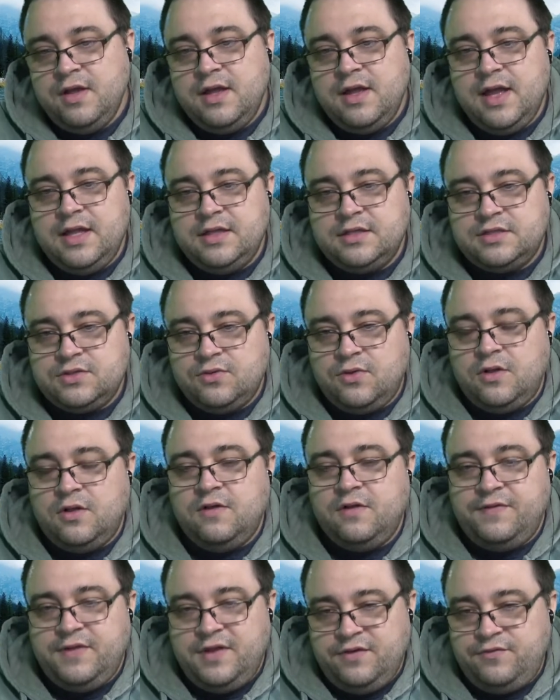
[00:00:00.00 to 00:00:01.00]
and so all
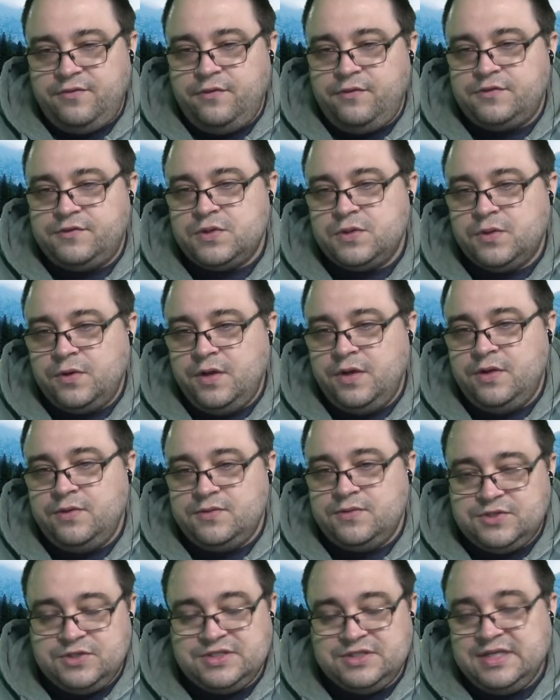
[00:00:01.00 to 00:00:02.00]
of the infusoria
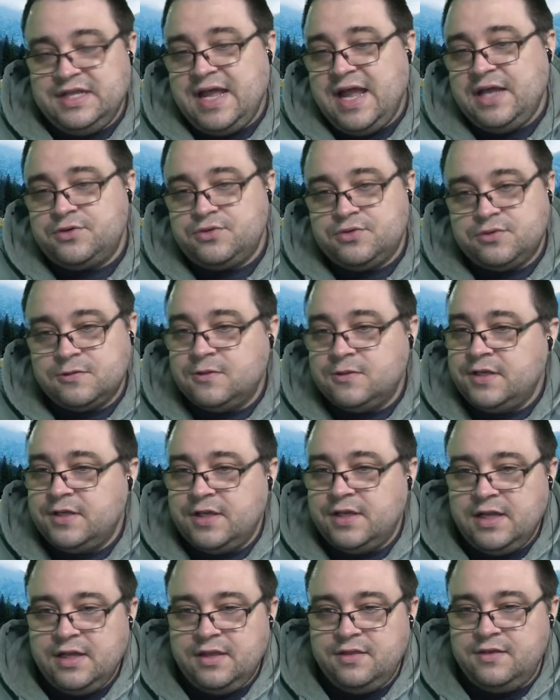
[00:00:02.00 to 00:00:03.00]
was just naturally
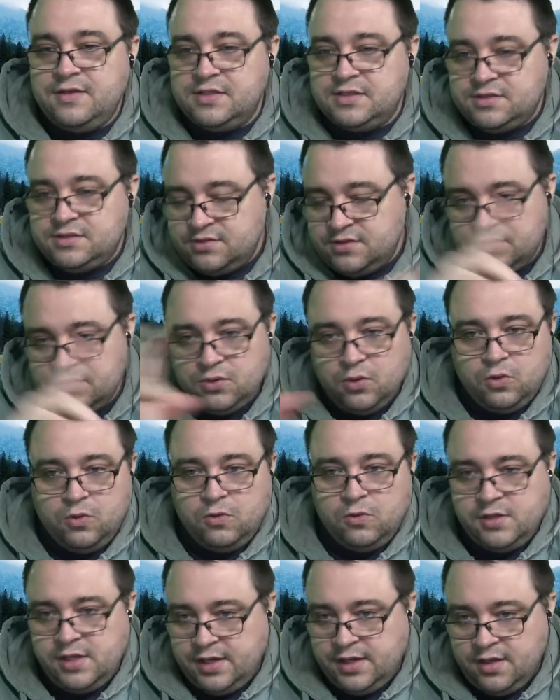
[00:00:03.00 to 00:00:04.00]
in this whole
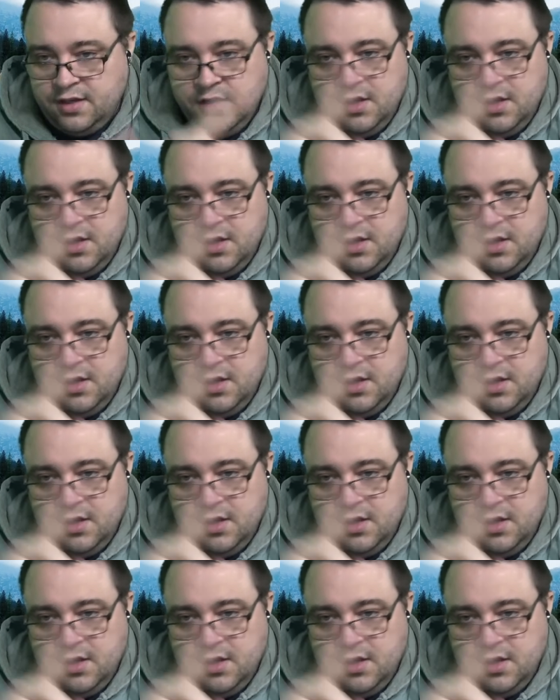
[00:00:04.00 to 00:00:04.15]
like